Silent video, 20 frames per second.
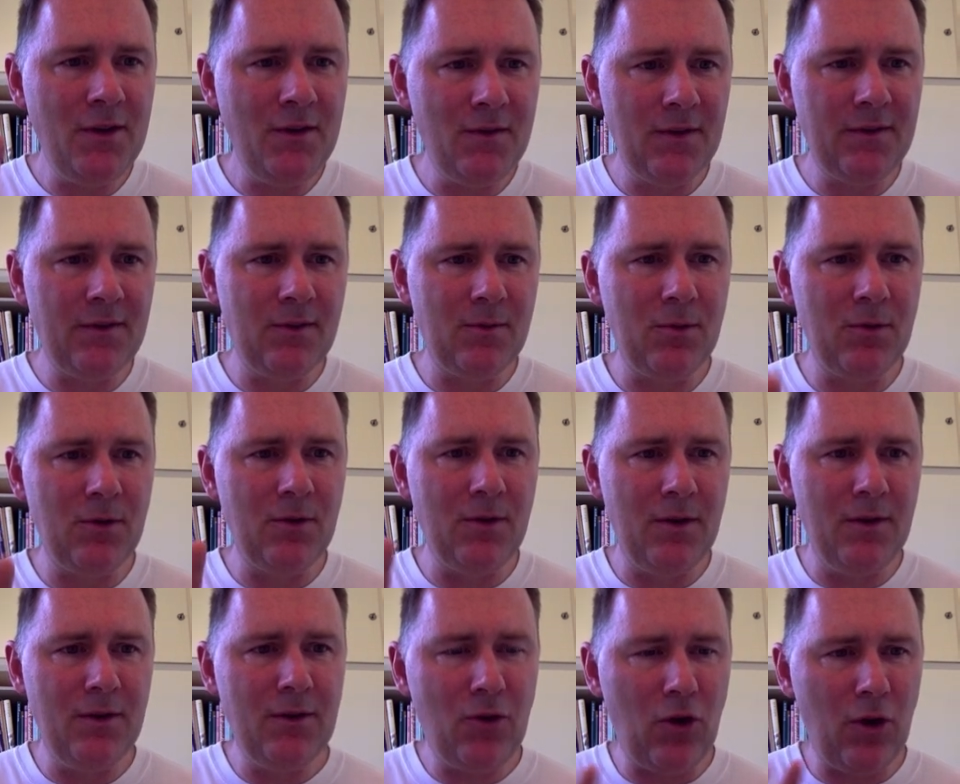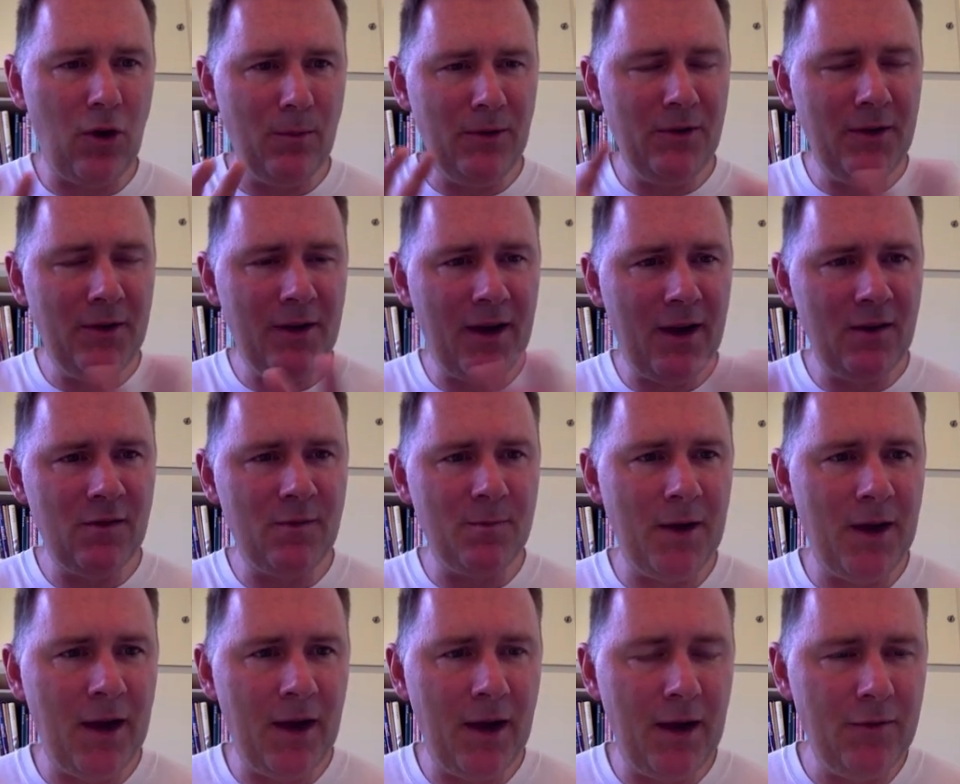visible in the communicative
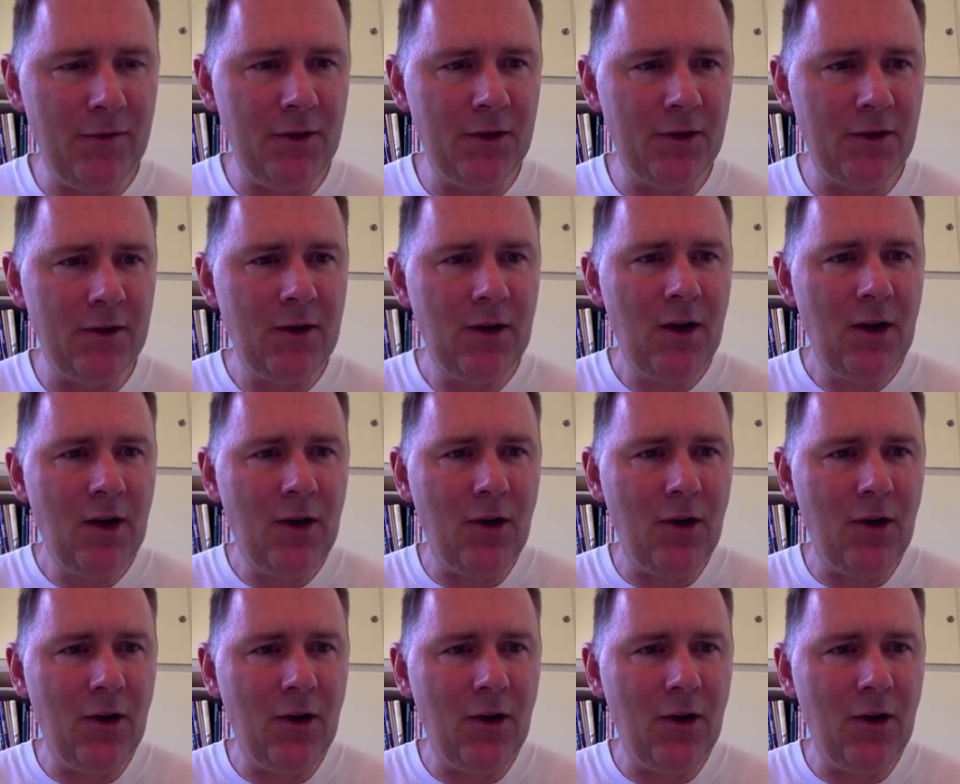behavior